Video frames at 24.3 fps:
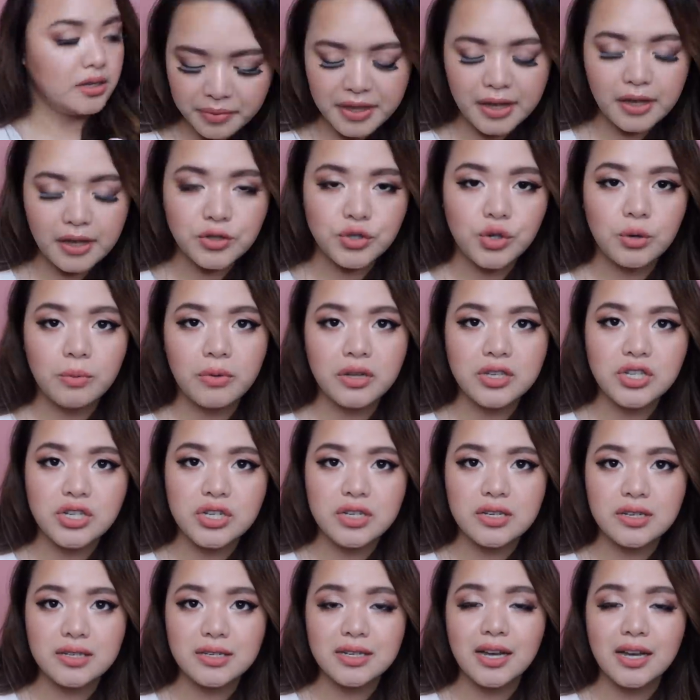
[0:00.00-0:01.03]
Thank you so
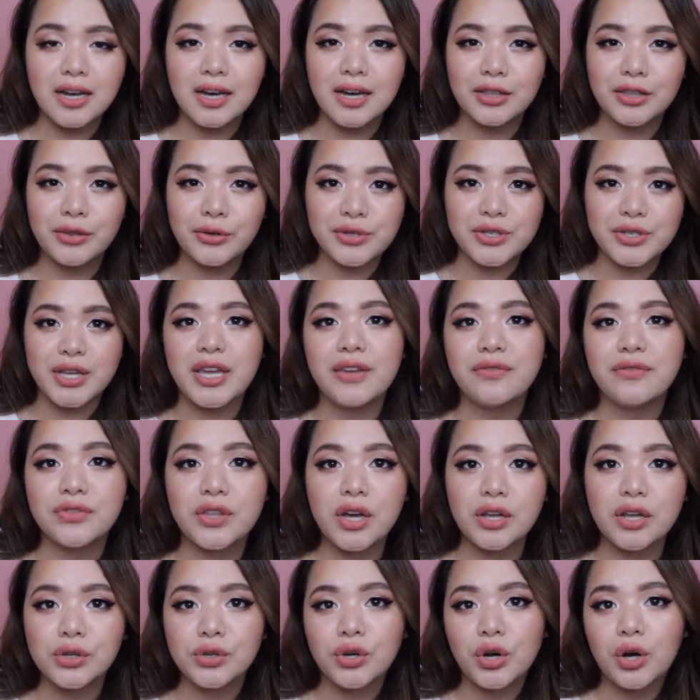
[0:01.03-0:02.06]
much sa to save
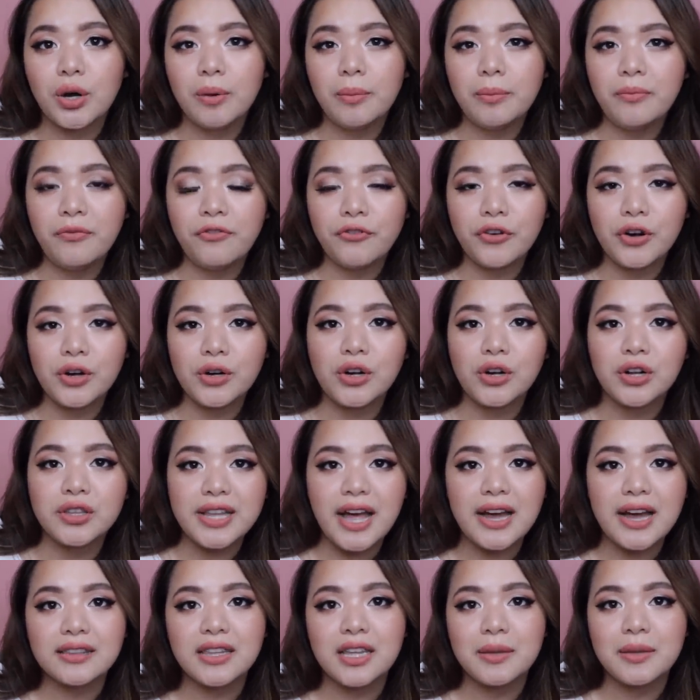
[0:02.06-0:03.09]
dot com for
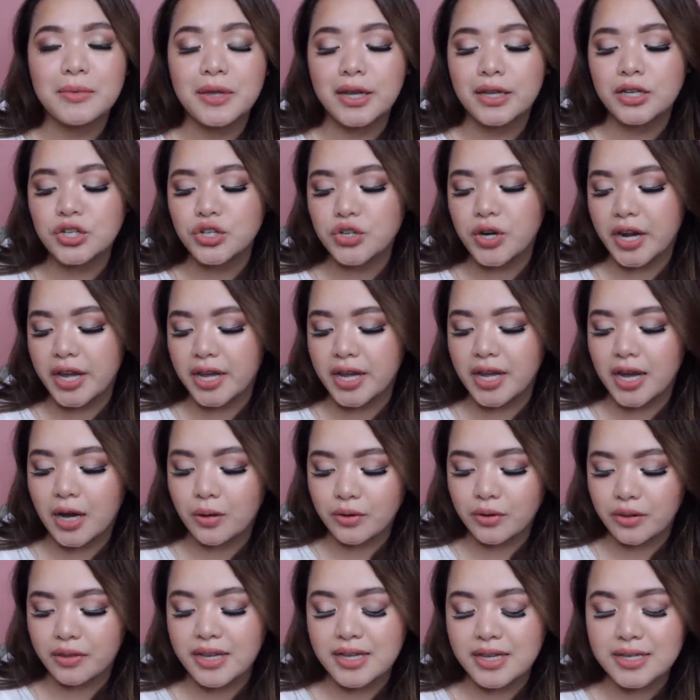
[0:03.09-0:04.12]
contacting me and trying
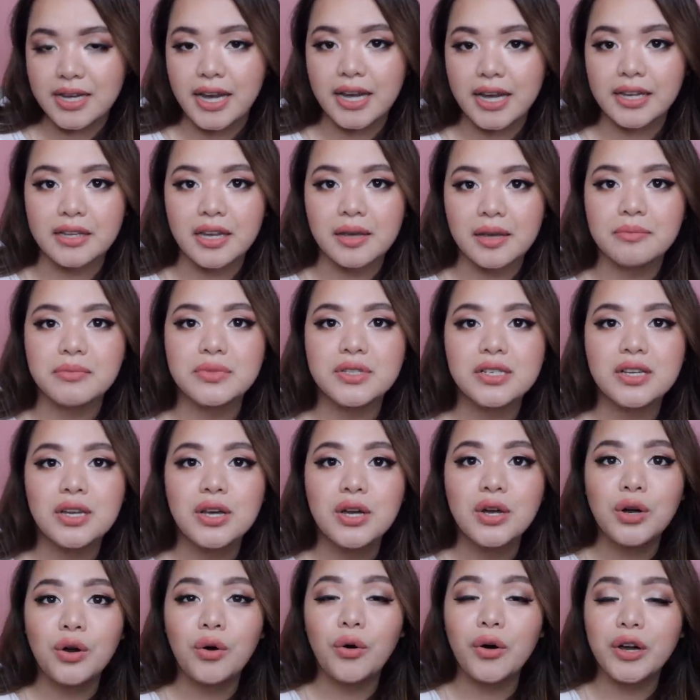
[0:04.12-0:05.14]
out these items.
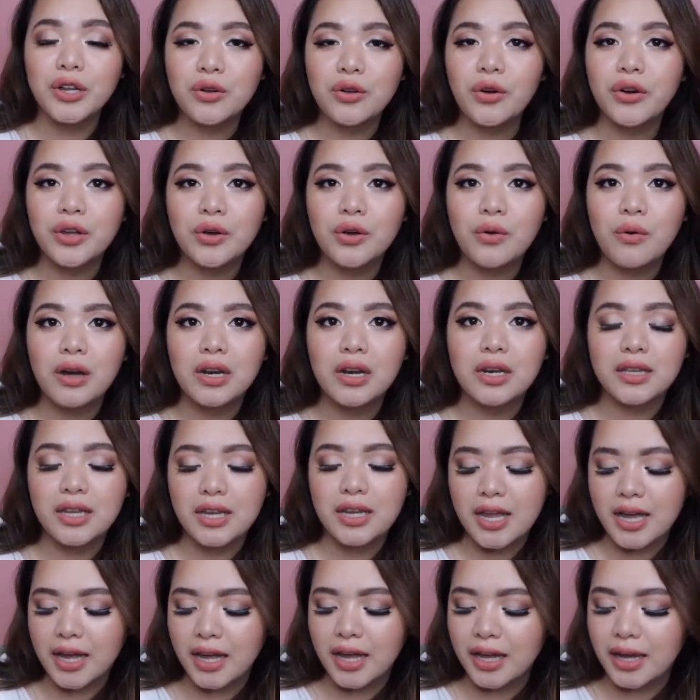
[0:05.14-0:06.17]
Okay na okay yung quality
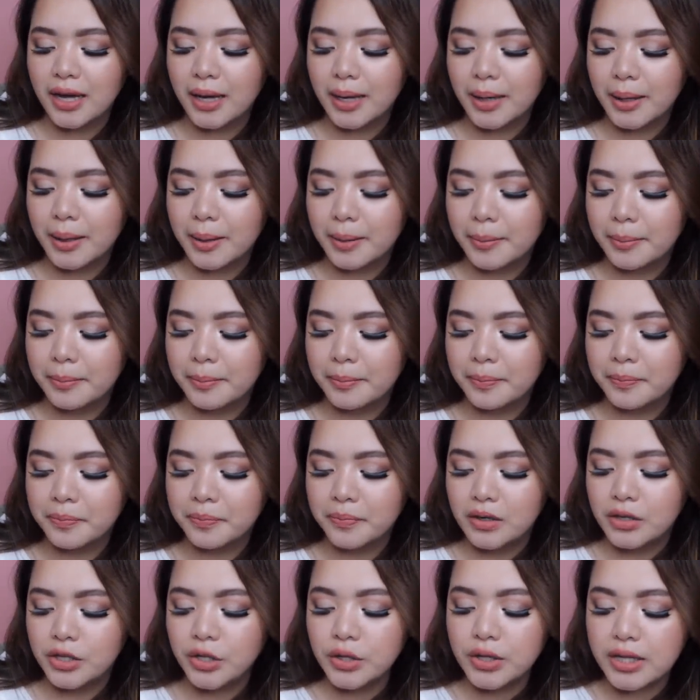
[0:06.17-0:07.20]
niya. Um,
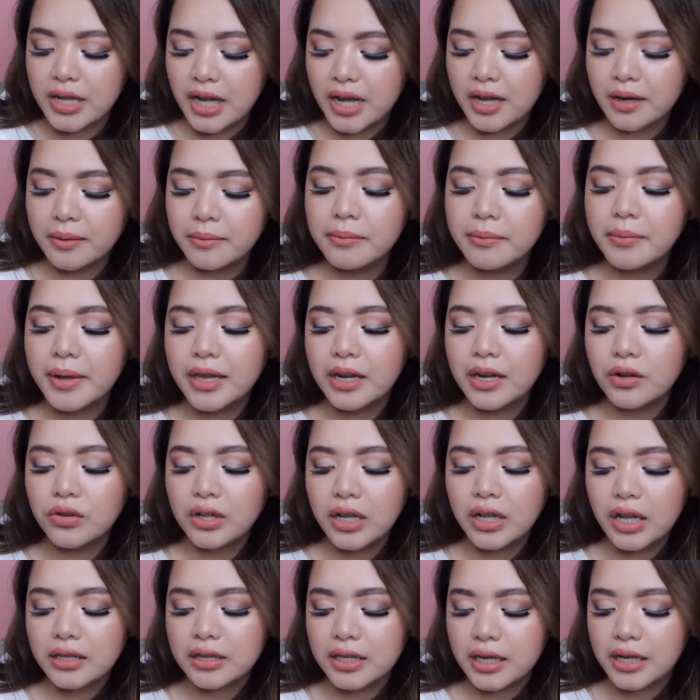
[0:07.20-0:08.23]
yun lang,
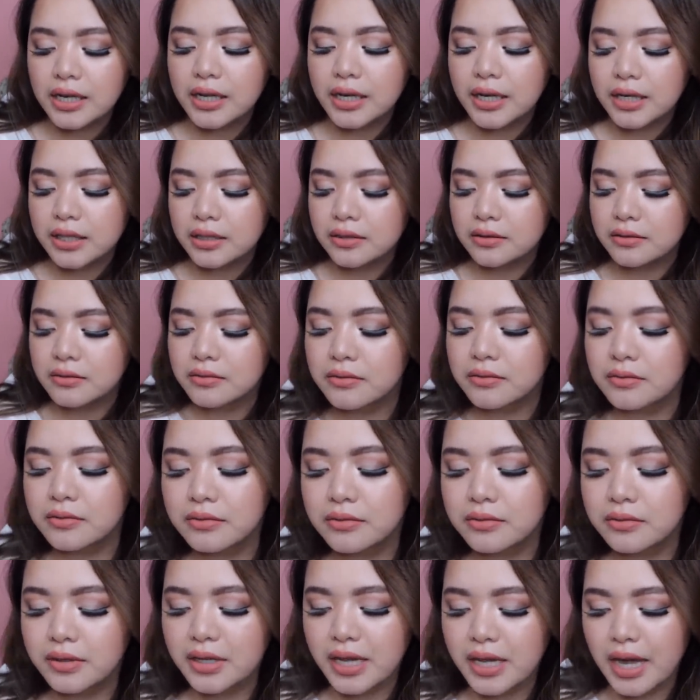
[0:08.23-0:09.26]
meron lang talagang,
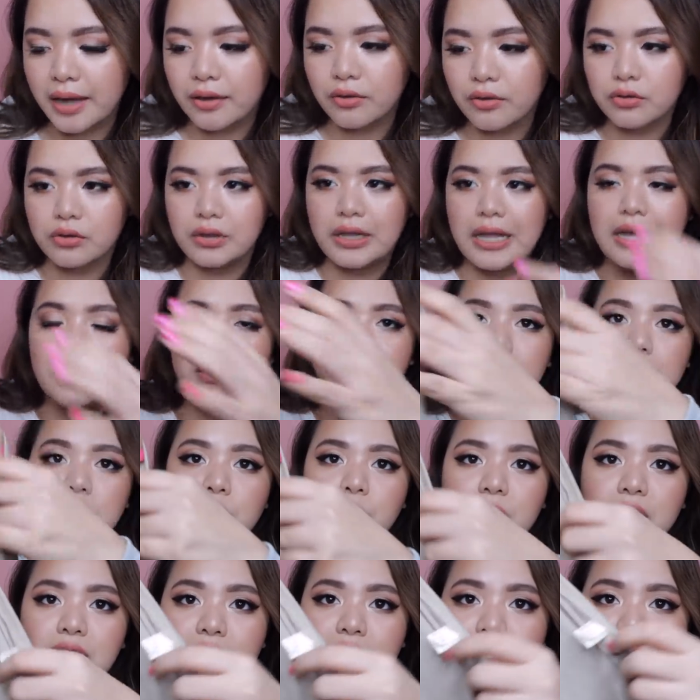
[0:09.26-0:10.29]
yeah, like this
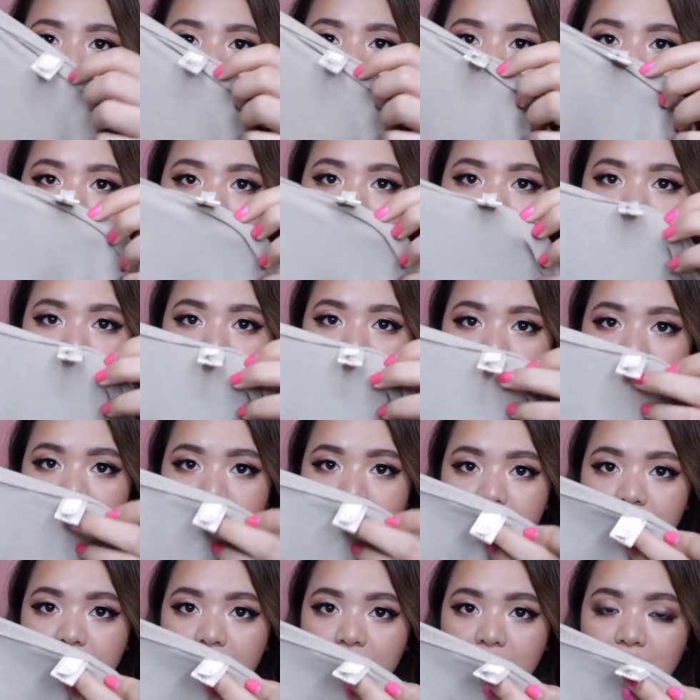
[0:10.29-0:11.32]
one, it's a bit
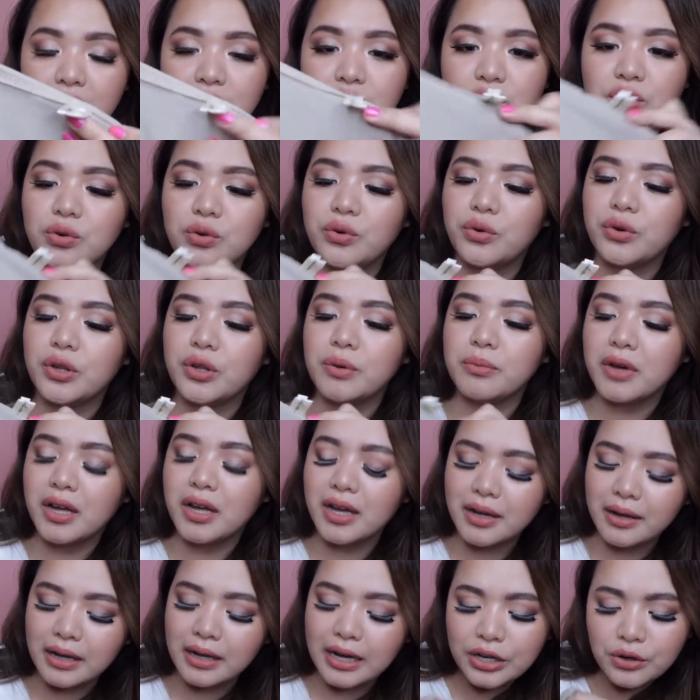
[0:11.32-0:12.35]
generic. So, yung
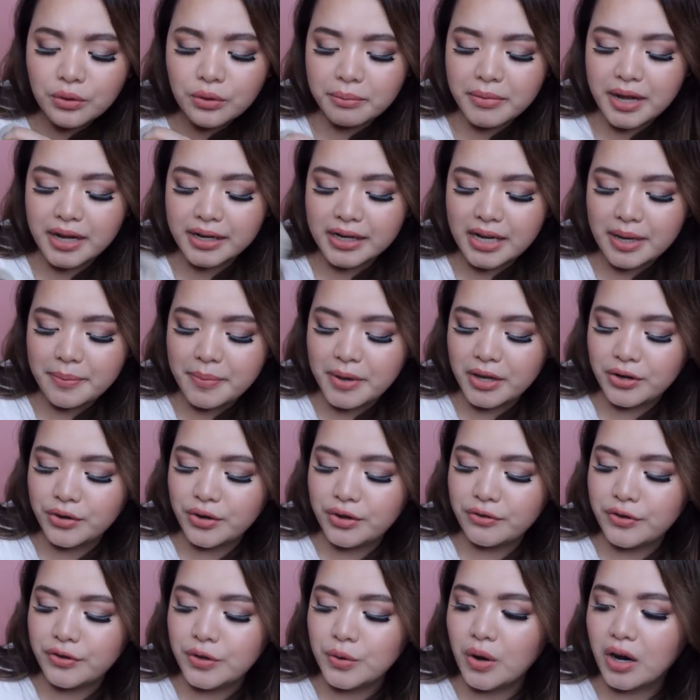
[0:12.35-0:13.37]
mga ganong bagay. Pero
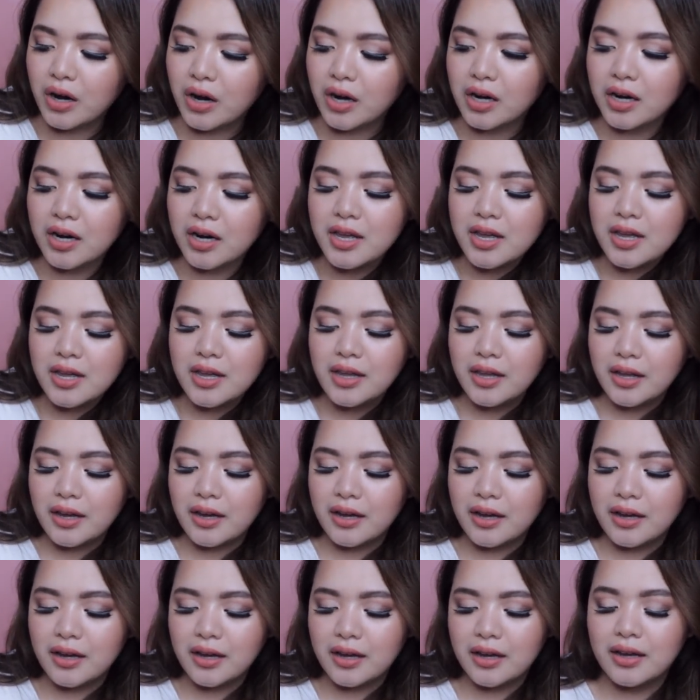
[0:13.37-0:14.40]
if you are
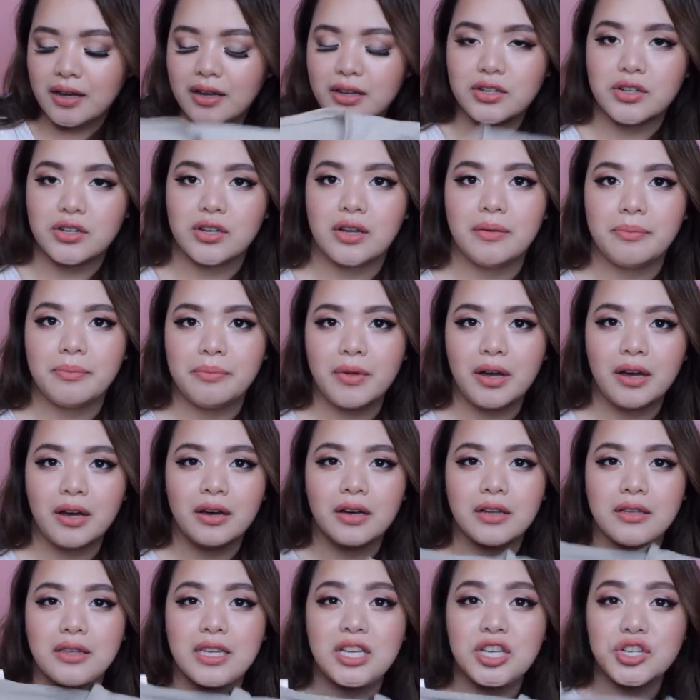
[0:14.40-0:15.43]
uh,
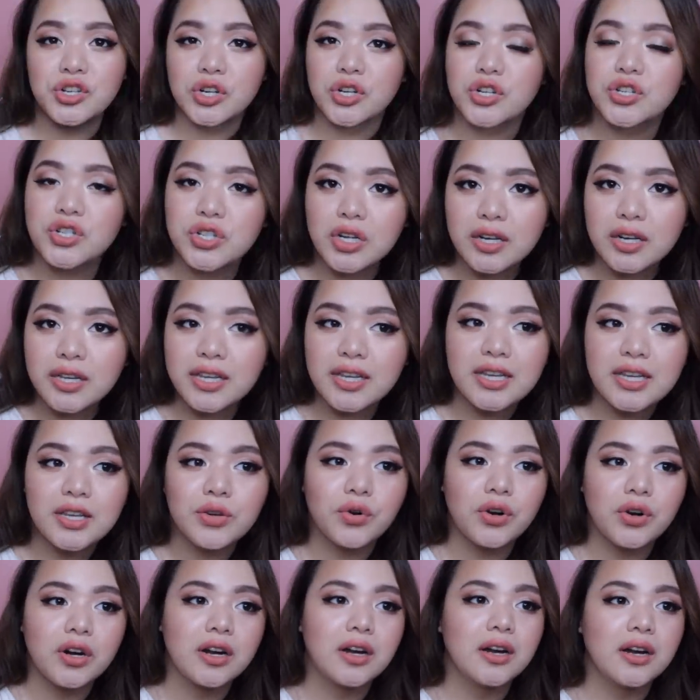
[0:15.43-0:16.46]
uh, t-shirt junkie
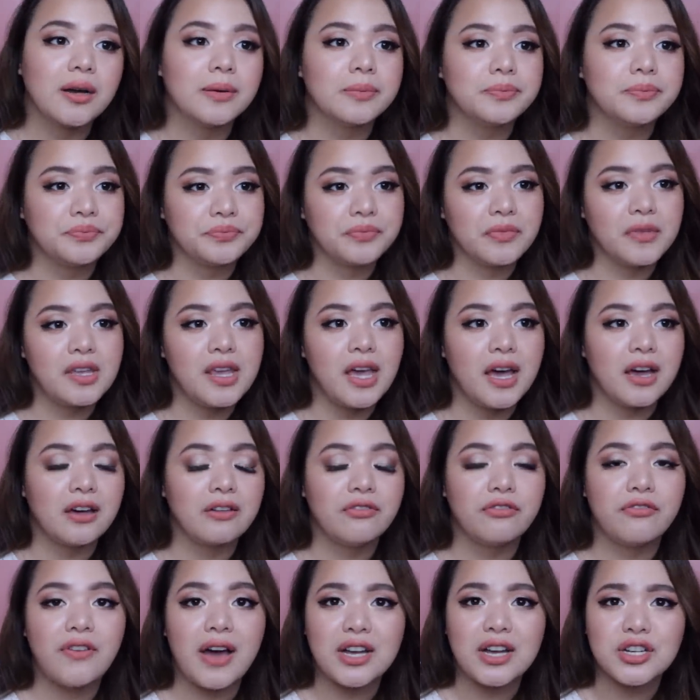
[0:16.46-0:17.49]
or, um, yeah,
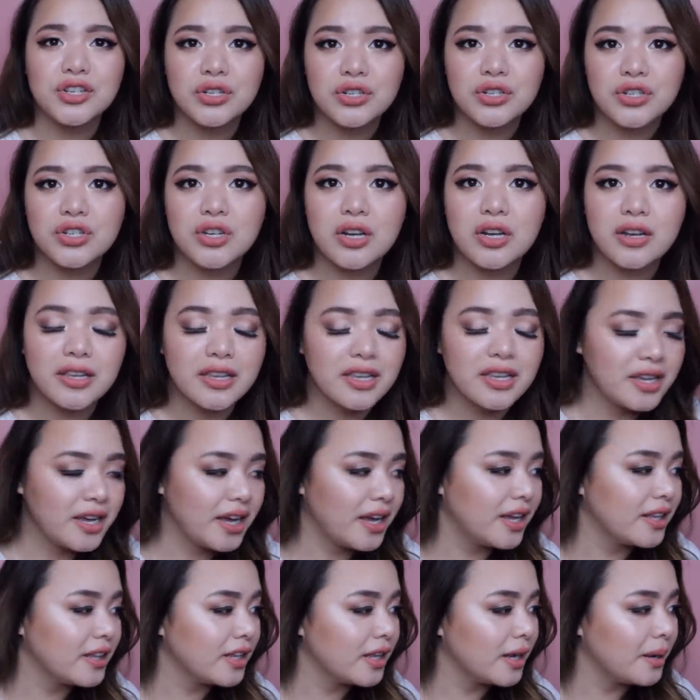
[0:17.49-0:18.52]
fashion junkie
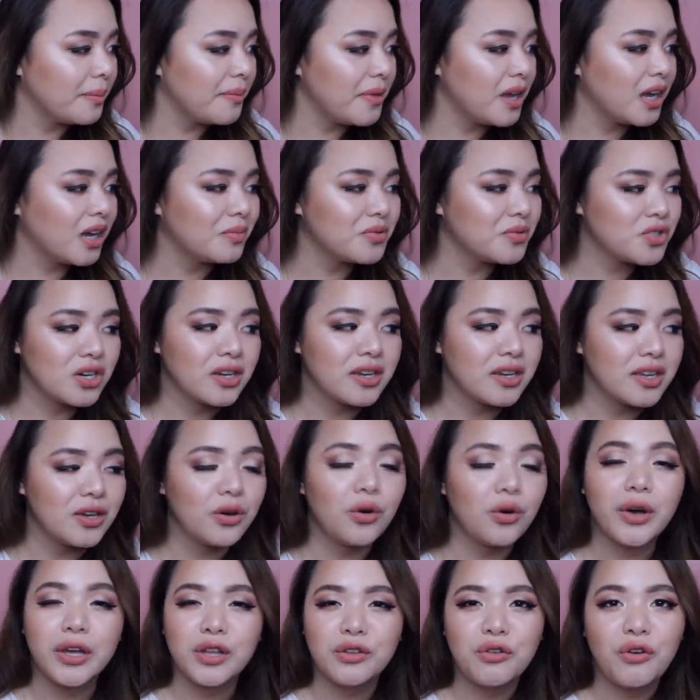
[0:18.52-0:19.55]
and uh, makeup junkie,
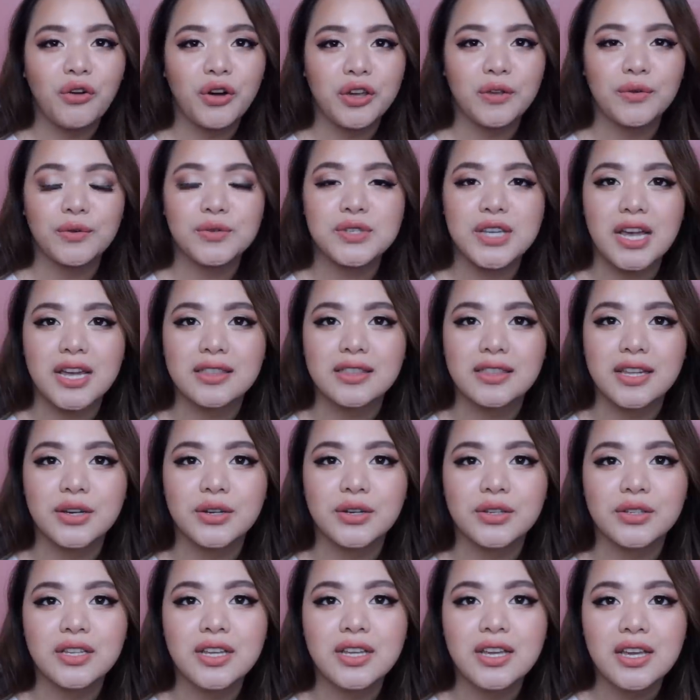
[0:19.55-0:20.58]
okay na okay yung site na
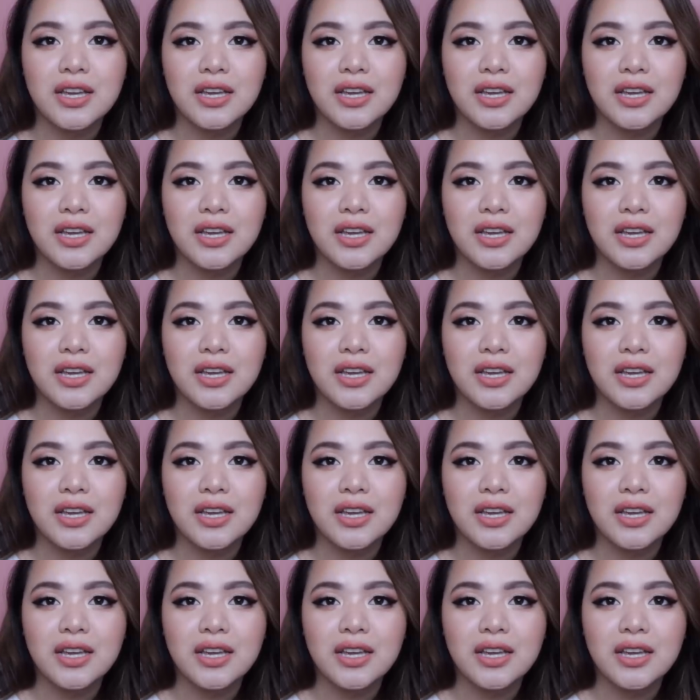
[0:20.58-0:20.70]
yun.